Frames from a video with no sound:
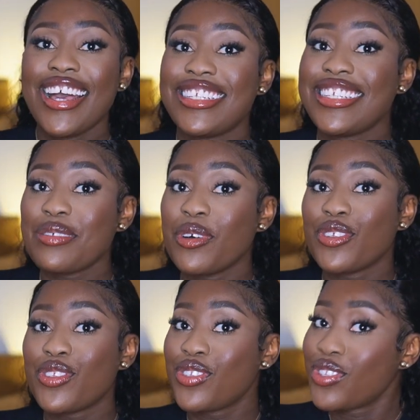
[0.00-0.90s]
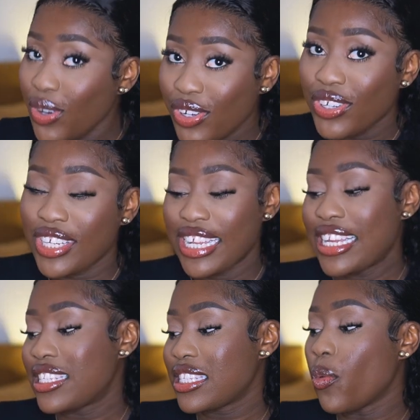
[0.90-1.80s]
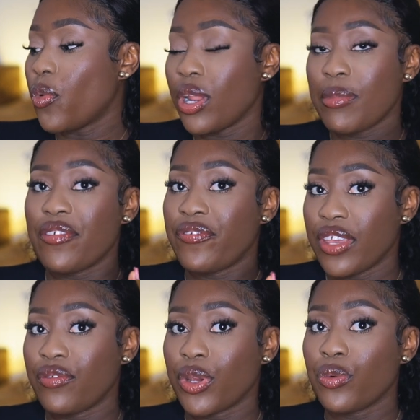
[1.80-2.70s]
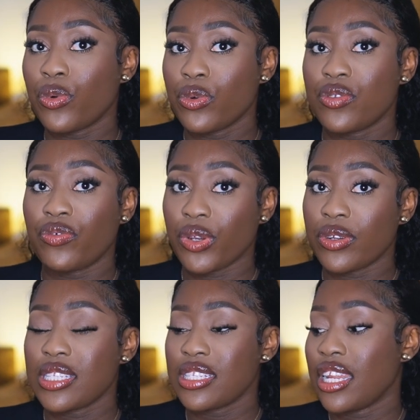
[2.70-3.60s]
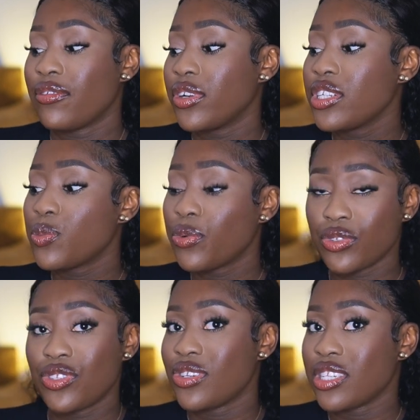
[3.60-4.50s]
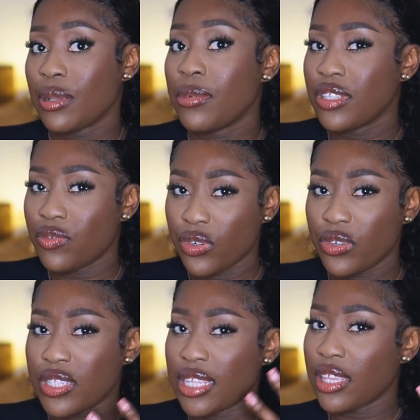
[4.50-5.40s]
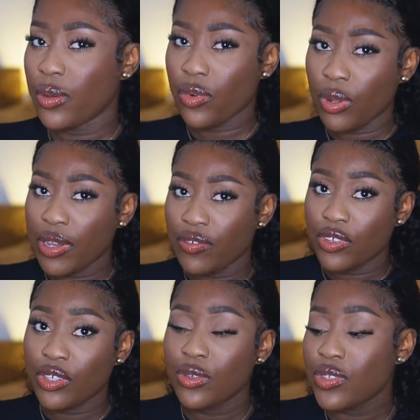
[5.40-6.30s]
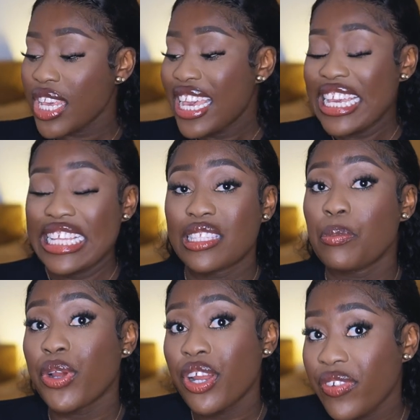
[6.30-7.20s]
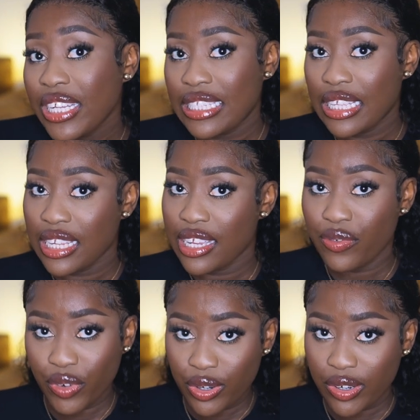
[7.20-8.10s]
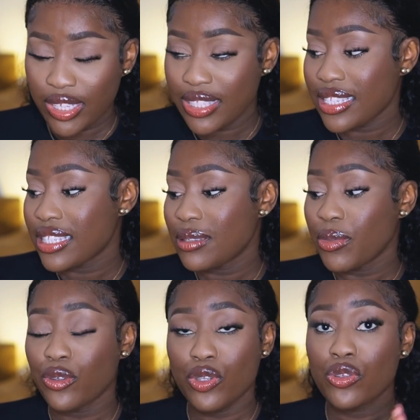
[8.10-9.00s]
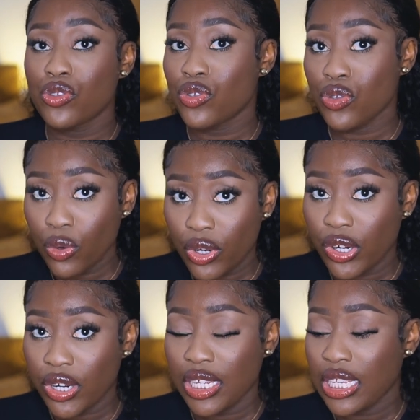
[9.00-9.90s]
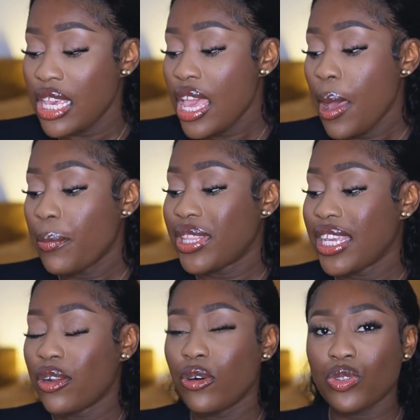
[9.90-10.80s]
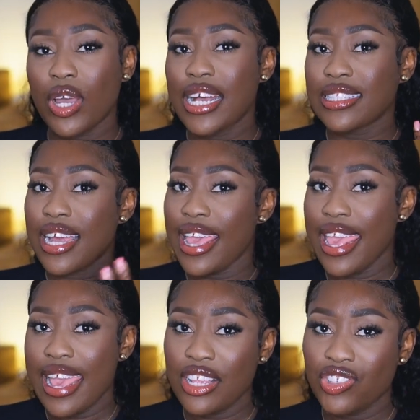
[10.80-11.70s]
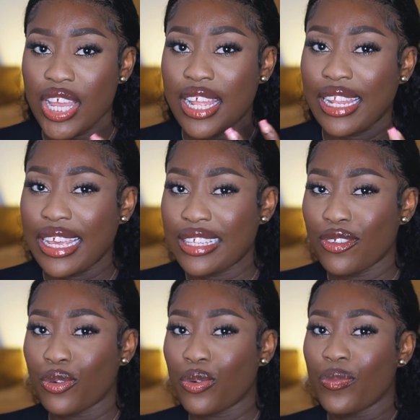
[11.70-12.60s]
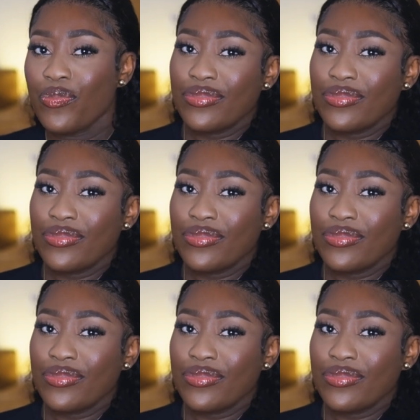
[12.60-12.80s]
This smells so good. It's one of my favorite rose fragrances, and I've already spoken to you guys about this fragrance, I think, in one of my videos. It's the perfect date night fragrance. This smells so girly, but then also has that edge and, like, you know,